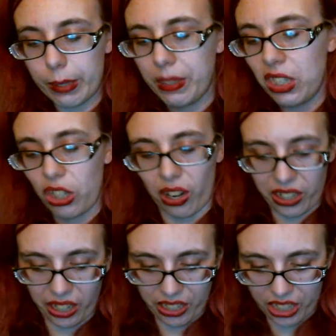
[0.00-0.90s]
some of the
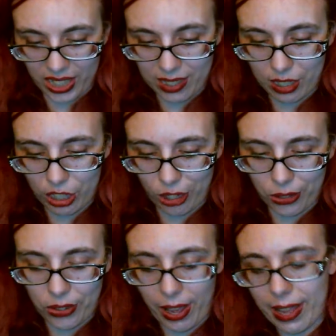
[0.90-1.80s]
darker shades to show
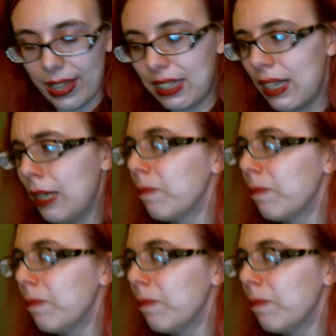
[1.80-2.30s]
you guys.